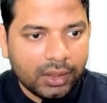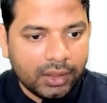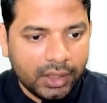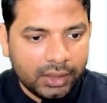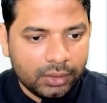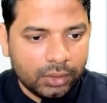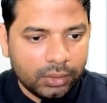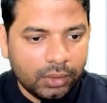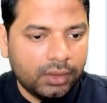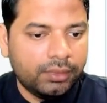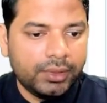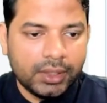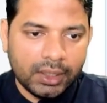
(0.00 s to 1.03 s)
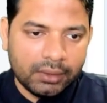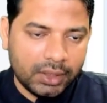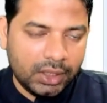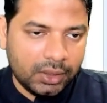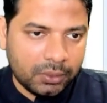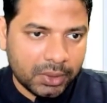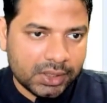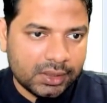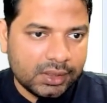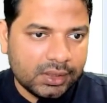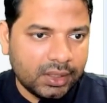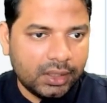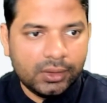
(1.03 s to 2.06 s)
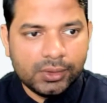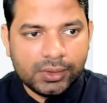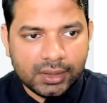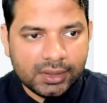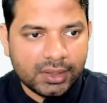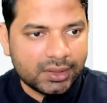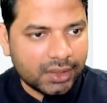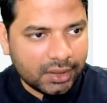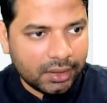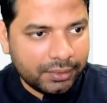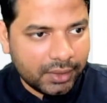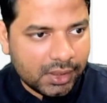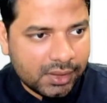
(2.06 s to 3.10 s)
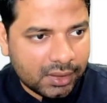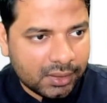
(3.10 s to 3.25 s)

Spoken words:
read through if you have any questions and use this as a reference.